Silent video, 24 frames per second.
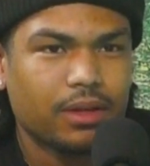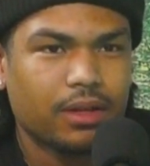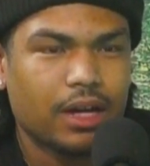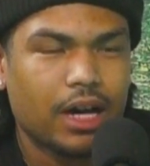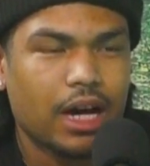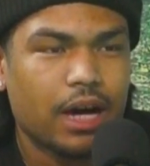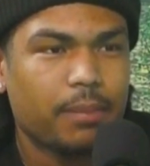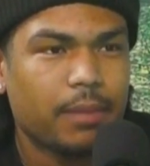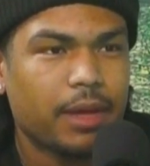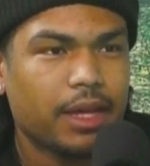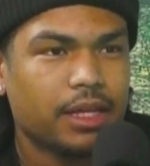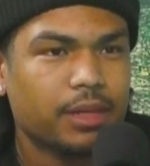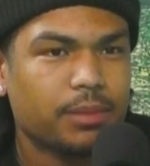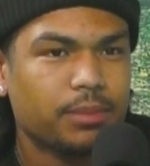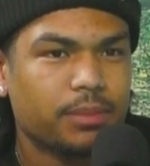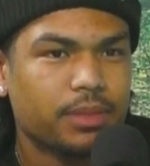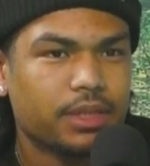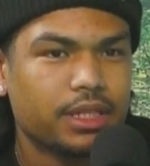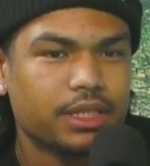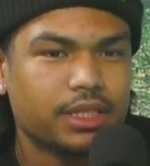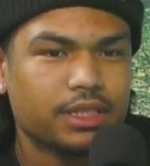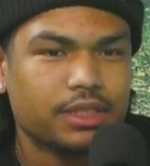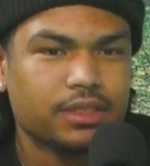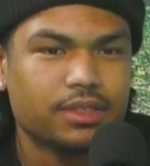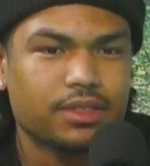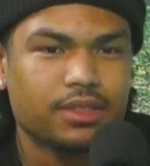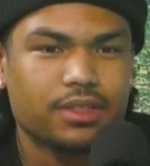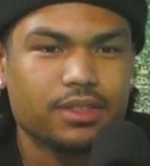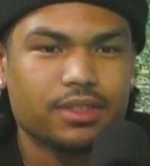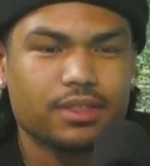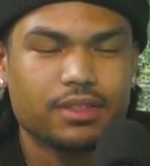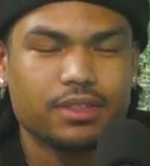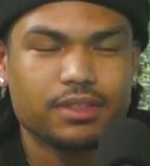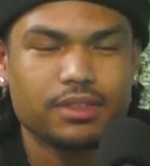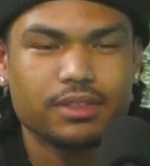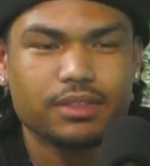I'm making
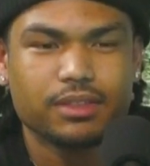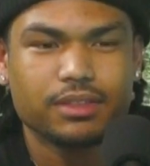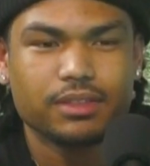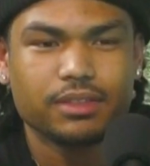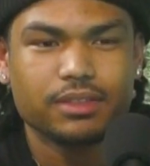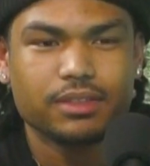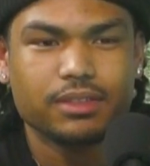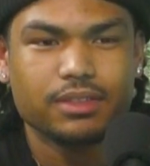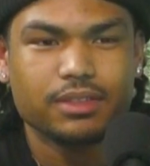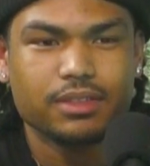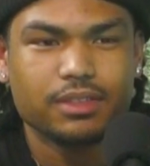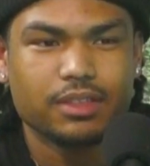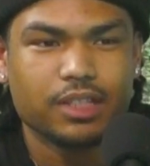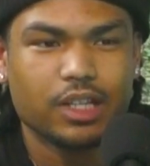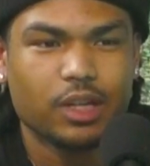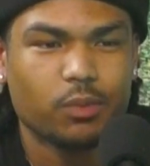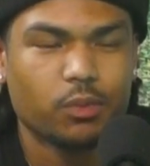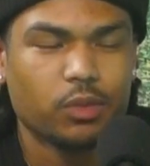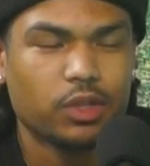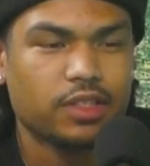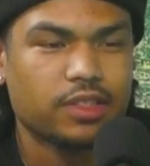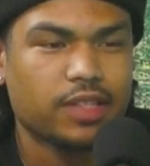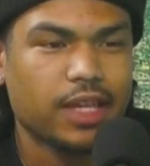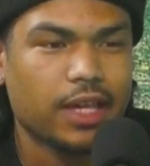beats. I'm with